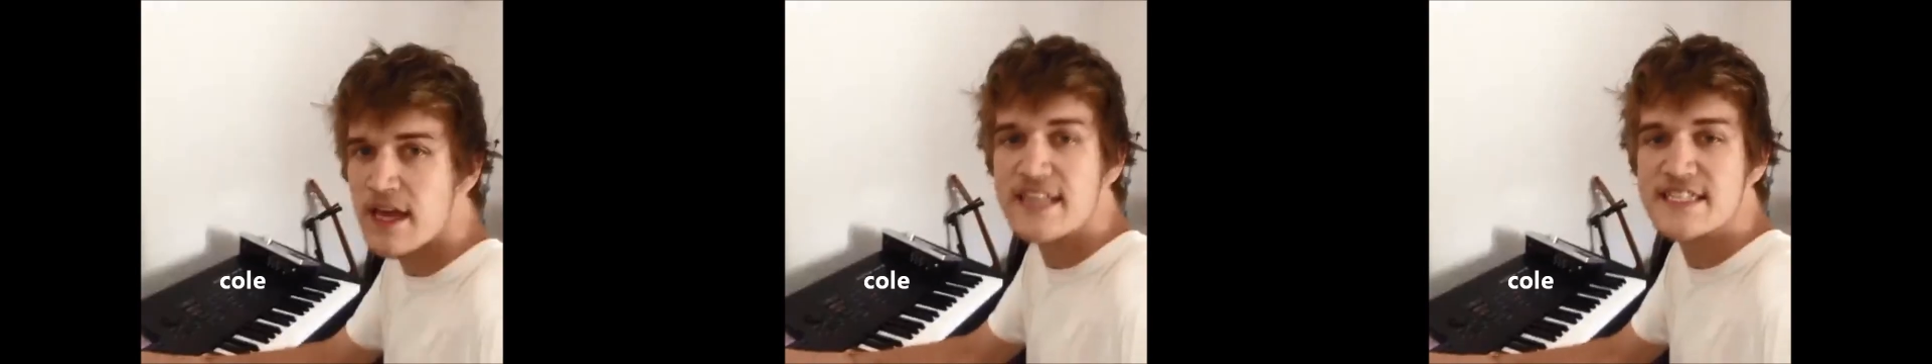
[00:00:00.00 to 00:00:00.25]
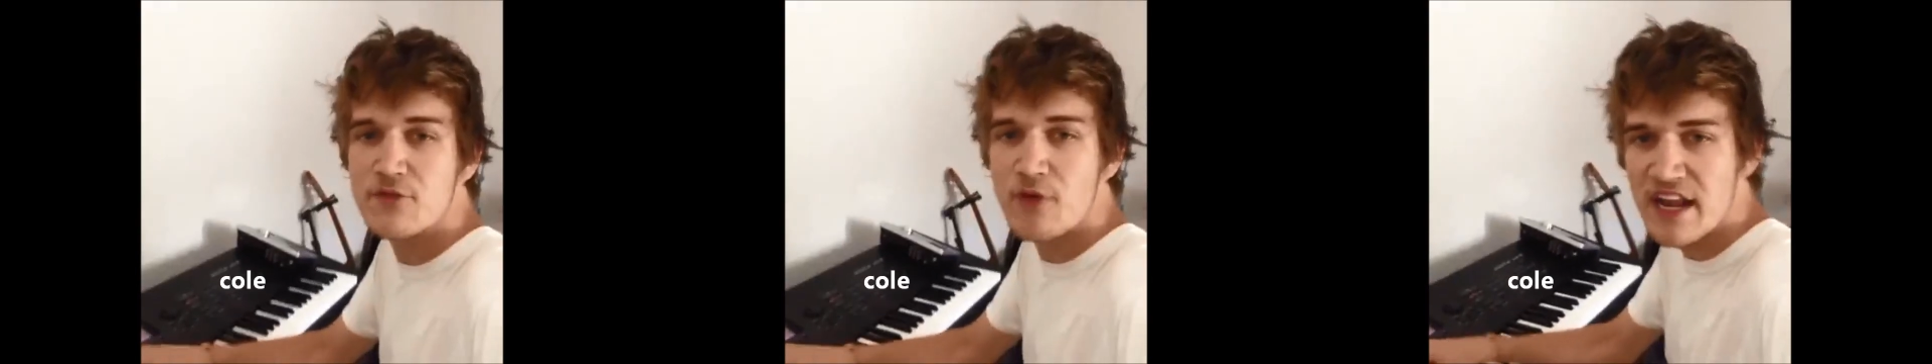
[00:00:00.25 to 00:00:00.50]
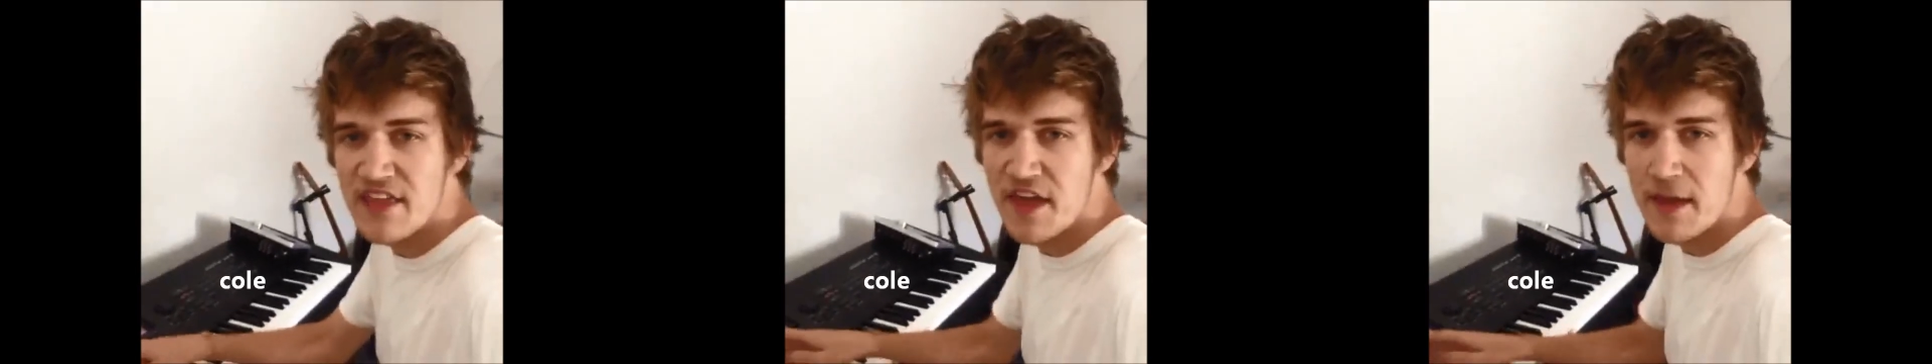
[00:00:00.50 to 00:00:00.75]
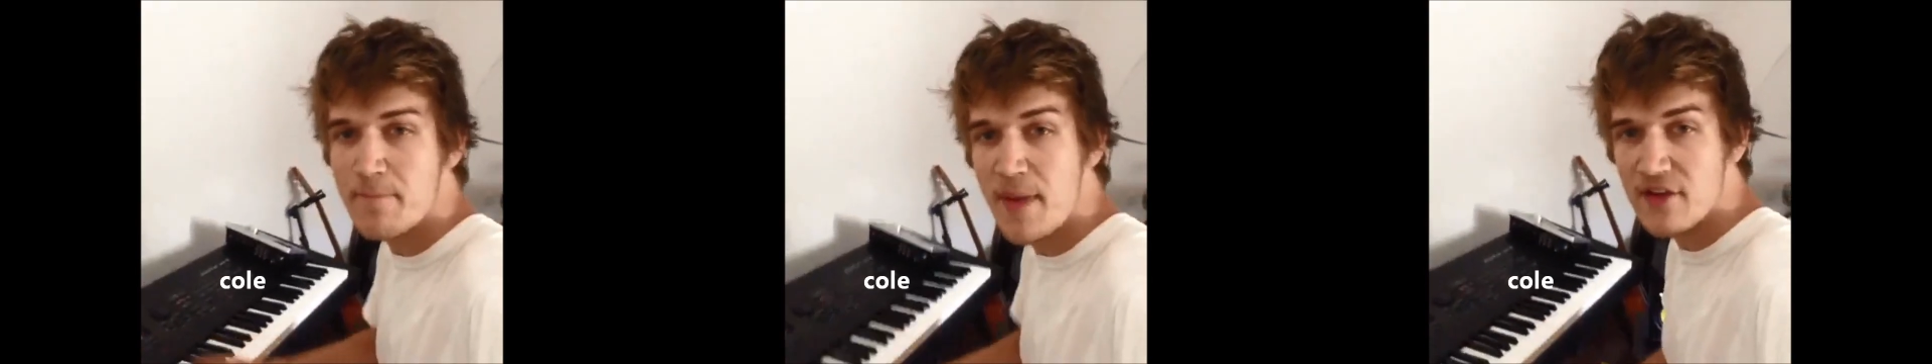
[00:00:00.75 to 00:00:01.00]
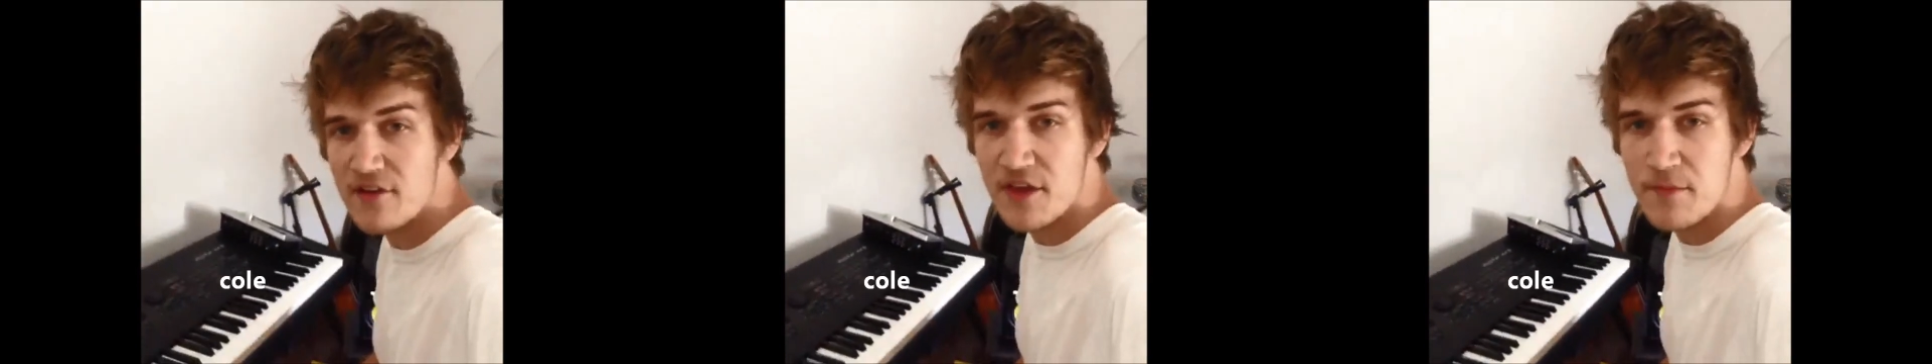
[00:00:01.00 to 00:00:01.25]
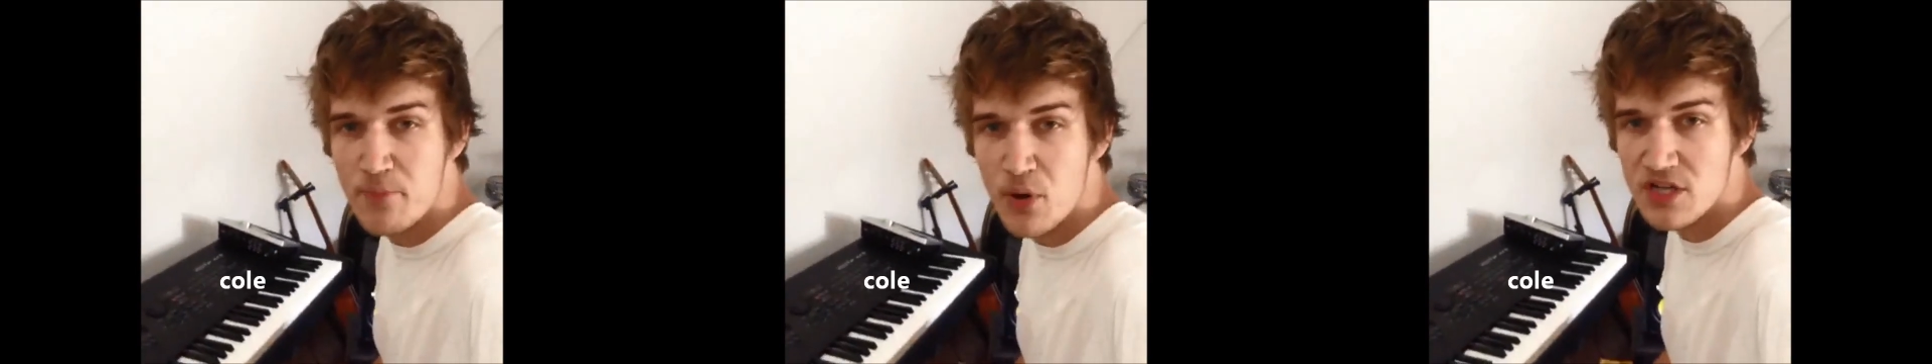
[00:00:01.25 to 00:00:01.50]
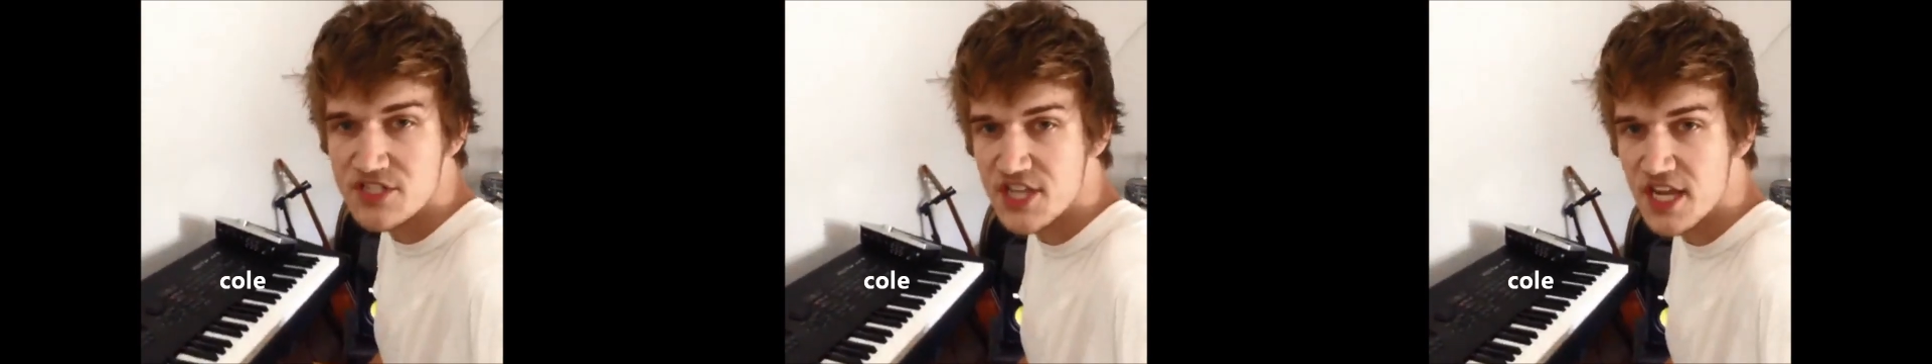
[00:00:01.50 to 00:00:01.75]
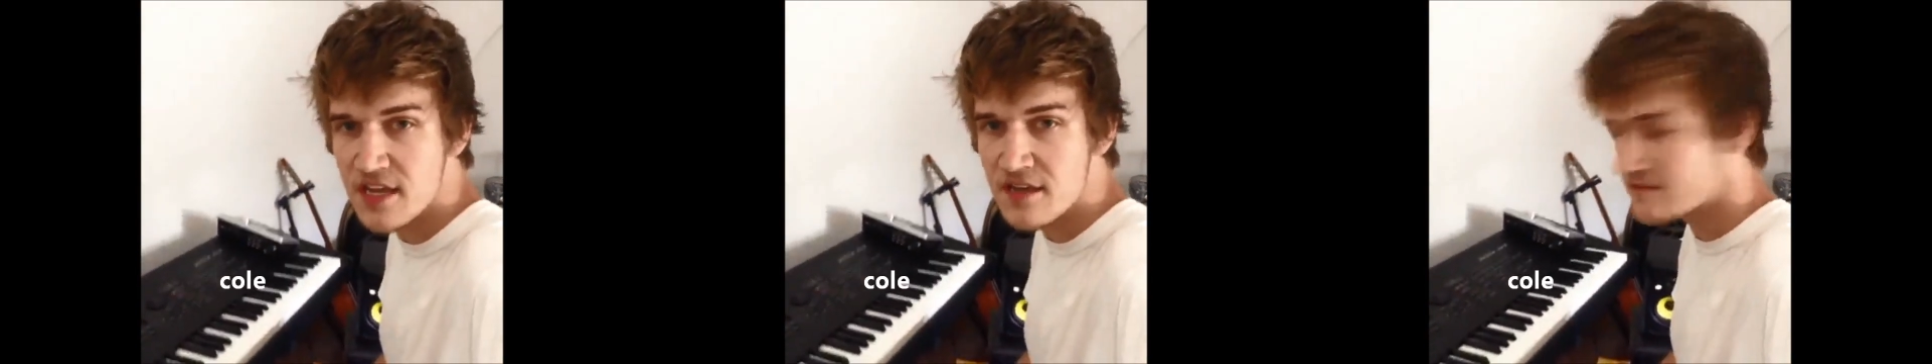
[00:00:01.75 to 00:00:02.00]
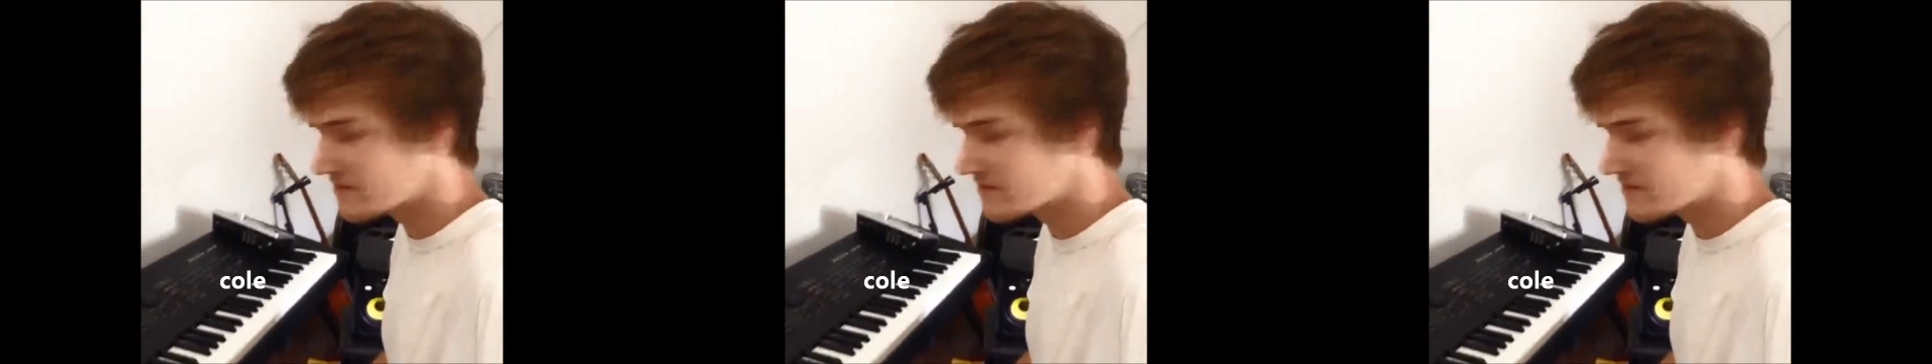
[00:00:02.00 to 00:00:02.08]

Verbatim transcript: Is there anything better than pussy?